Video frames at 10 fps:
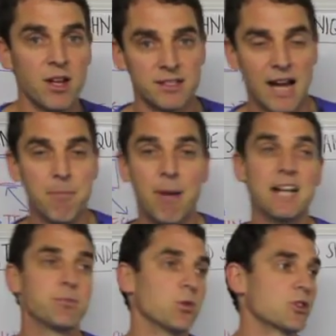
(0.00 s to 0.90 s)
say a
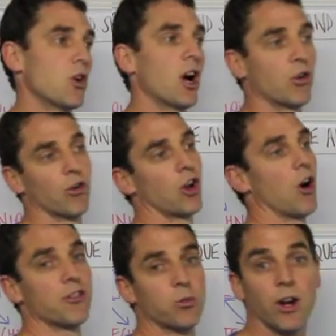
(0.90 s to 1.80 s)
baseball strike or a
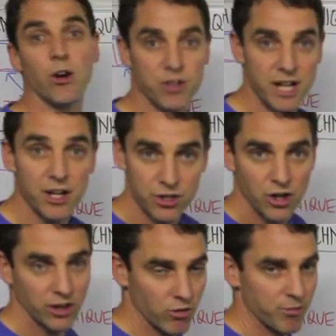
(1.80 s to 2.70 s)
golf swing or a tennis
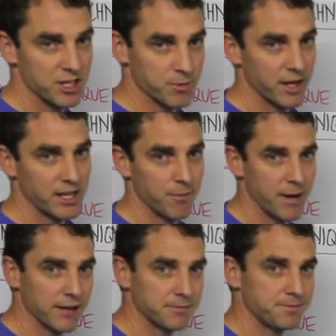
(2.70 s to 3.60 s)
stroke that we've been speaking about.